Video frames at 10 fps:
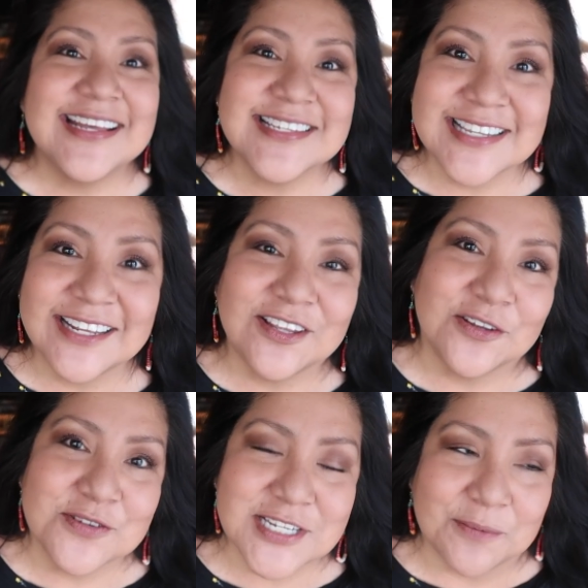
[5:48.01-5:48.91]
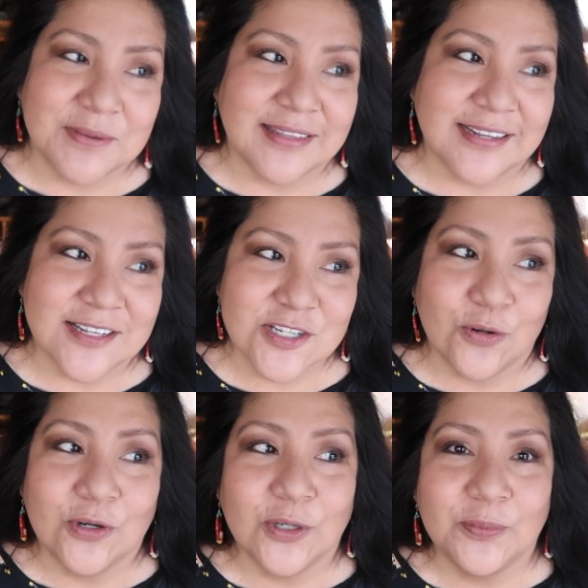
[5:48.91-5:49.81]
it's like those type of things.
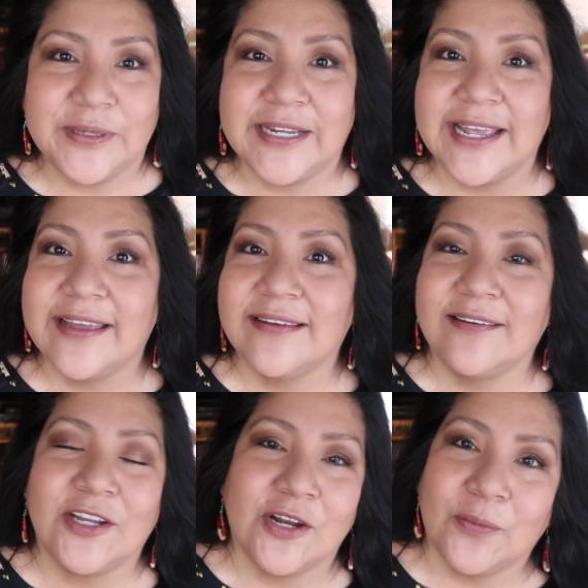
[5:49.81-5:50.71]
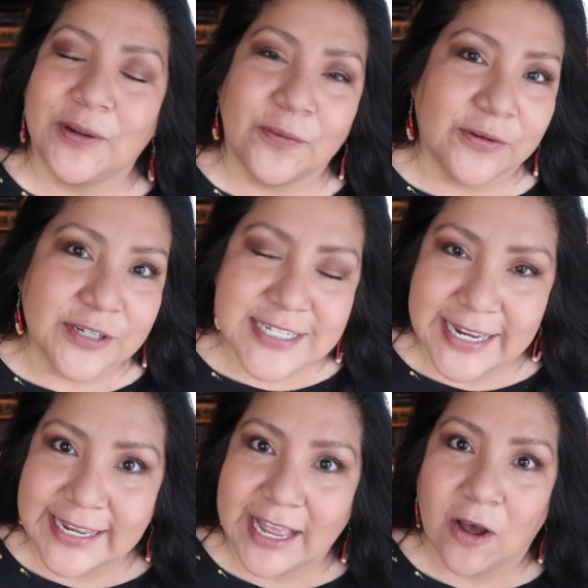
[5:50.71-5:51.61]
Or we get, you know, we order
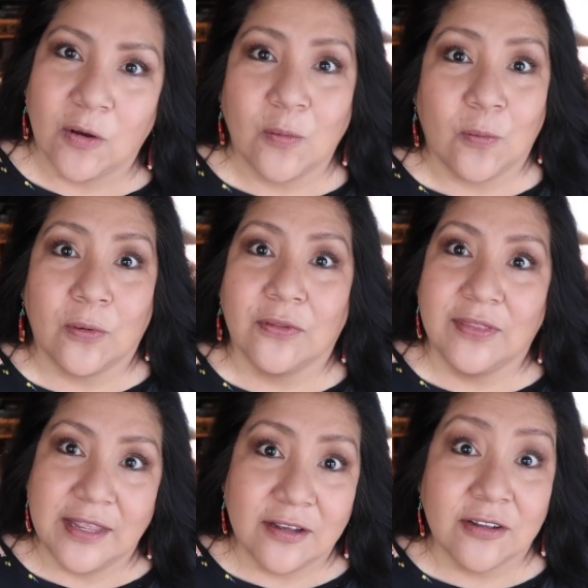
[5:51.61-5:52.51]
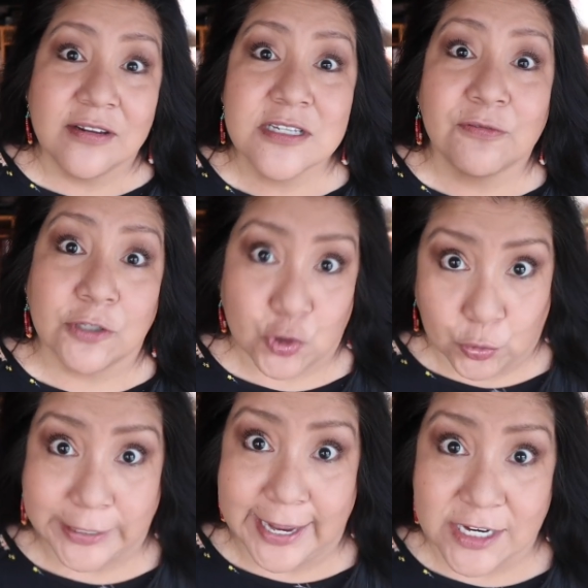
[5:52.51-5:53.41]
takeout or thank goodness for
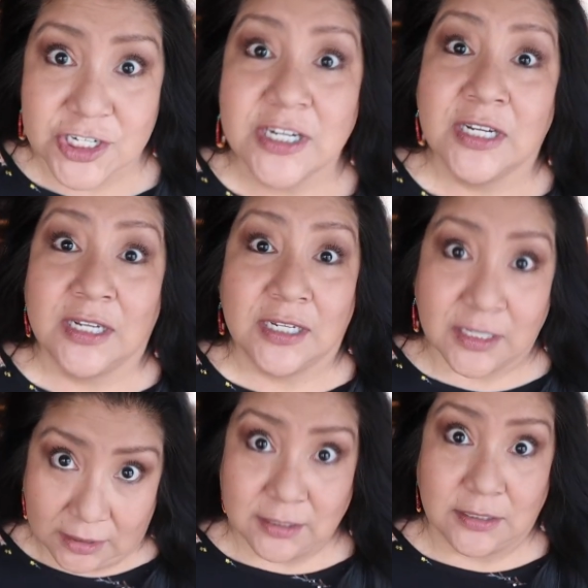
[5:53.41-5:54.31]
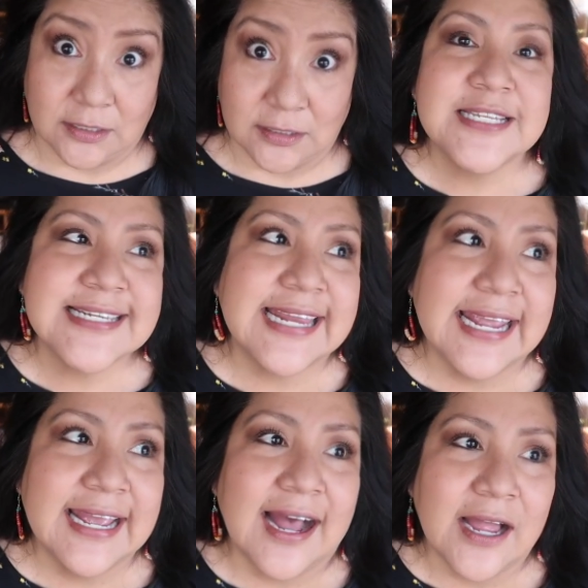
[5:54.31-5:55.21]
DoorDash. But
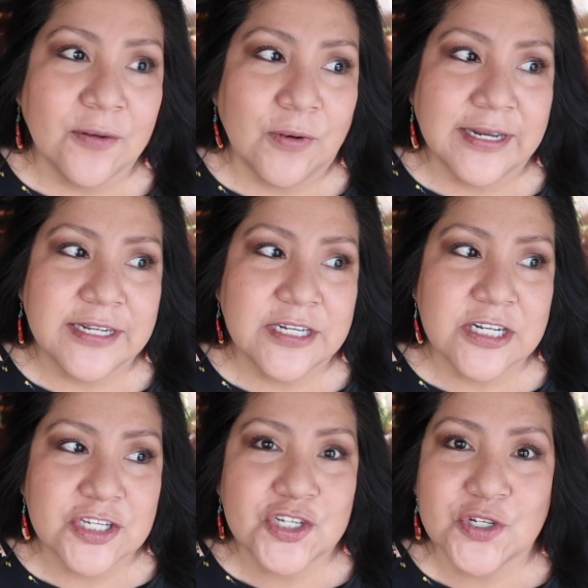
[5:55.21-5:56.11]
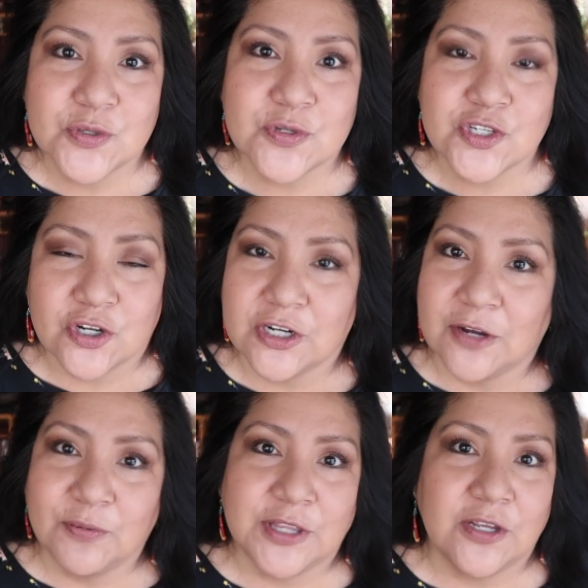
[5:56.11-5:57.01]
today I wanted to start
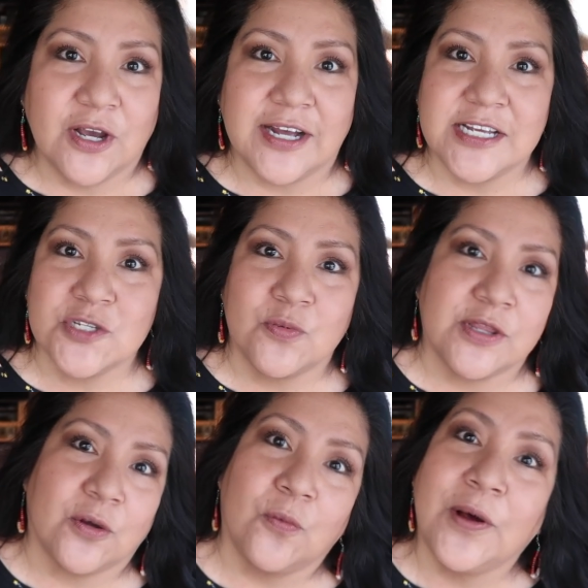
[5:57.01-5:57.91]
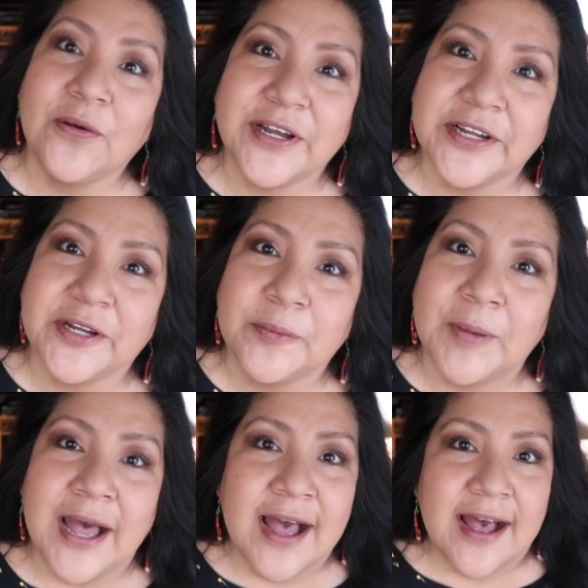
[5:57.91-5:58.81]
off with you guys with a welcome,
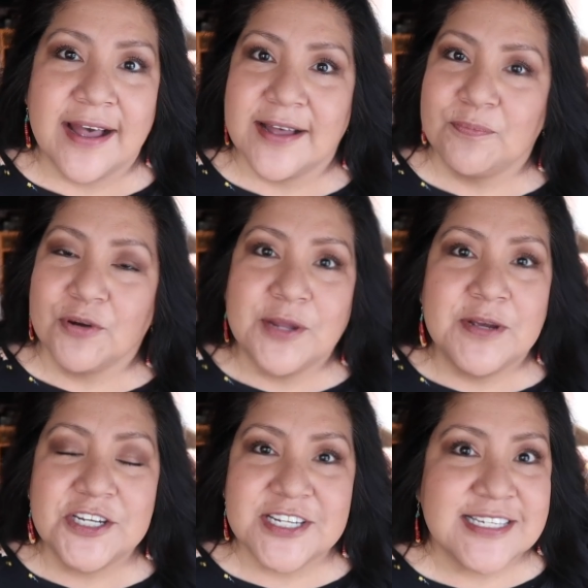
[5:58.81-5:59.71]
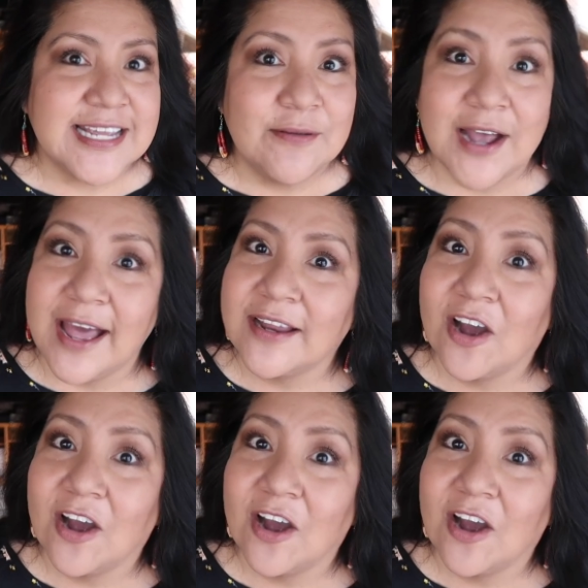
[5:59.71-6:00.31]
uh, pretty much the same kind